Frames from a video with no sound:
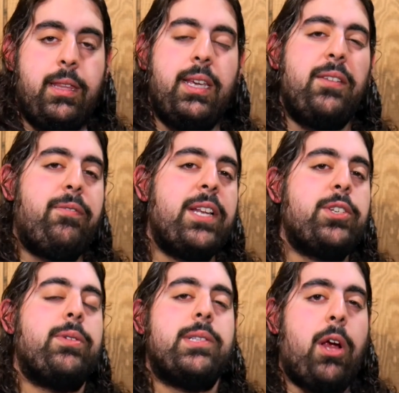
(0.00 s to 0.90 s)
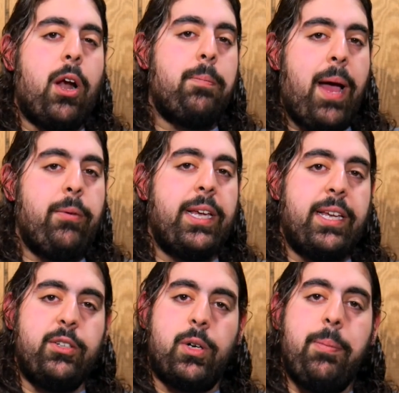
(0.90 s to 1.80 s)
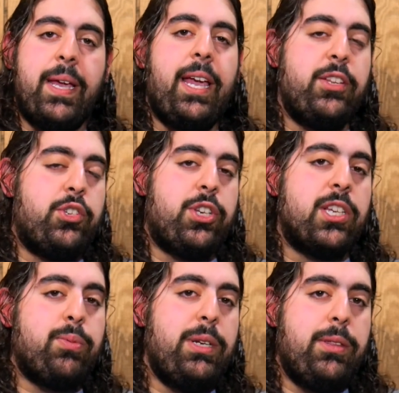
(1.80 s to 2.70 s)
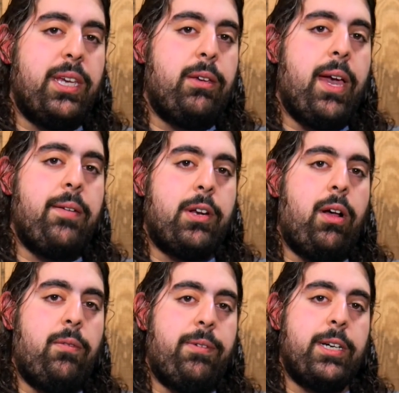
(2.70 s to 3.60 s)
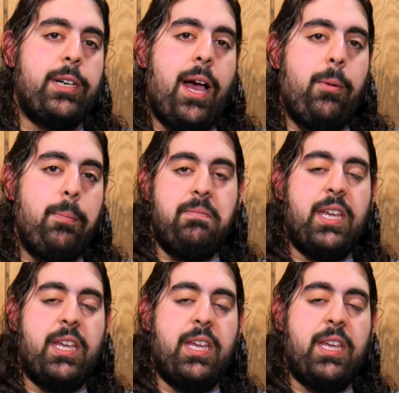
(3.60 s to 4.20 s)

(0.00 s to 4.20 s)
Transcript: The adventure is heart pounding and gripping, and just when you think you have it all figured out,